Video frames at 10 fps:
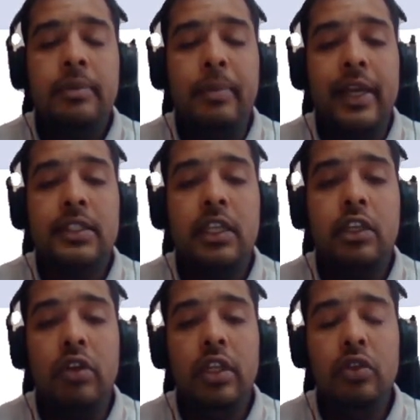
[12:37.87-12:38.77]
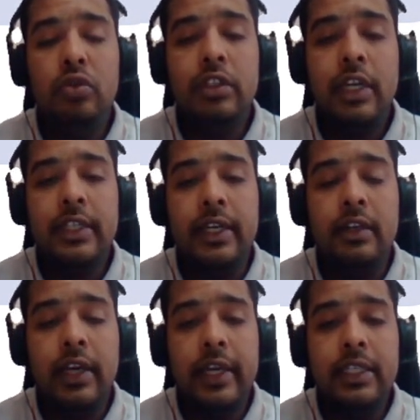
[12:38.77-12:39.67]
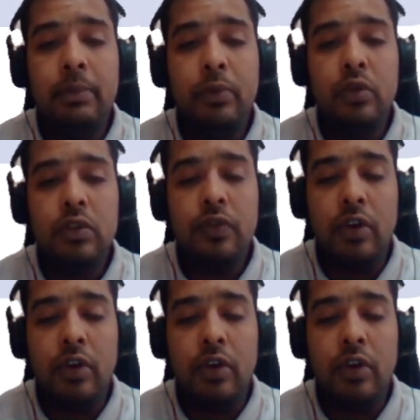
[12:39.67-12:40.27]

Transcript: Bank can only use the standardized approach